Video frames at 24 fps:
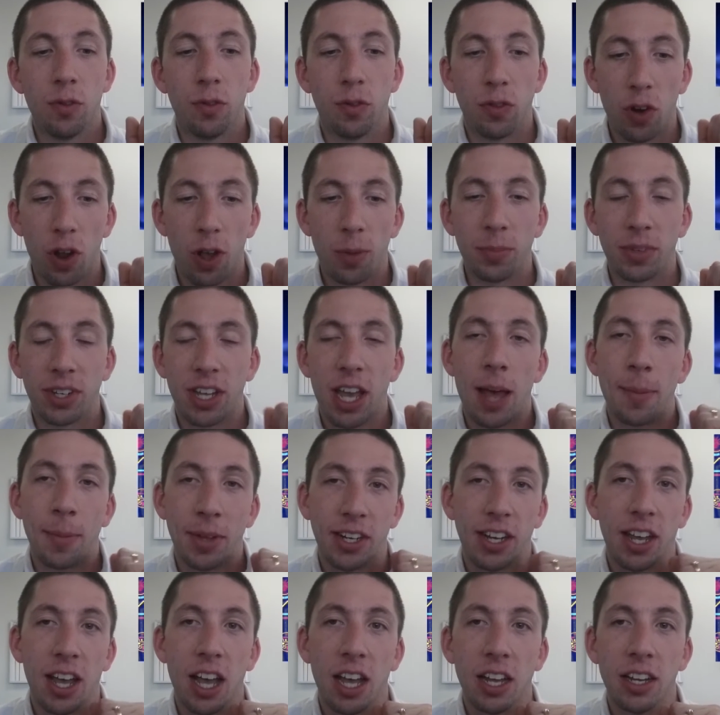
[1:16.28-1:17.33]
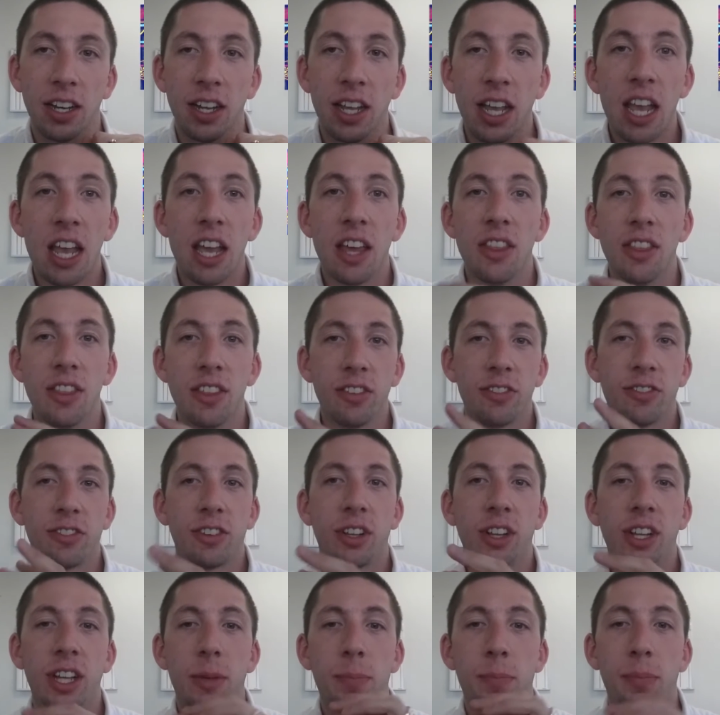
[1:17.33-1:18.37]
from ComicCon. This
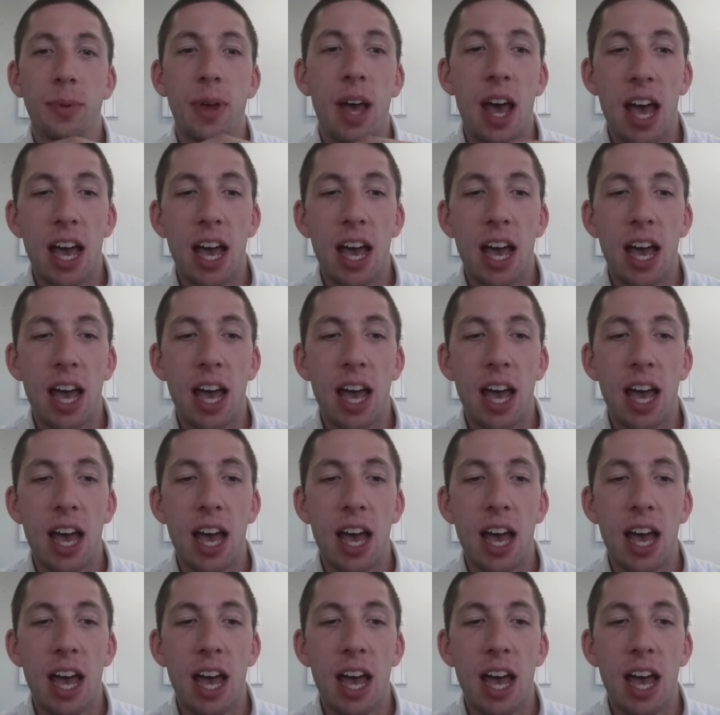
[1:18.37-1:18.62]
clip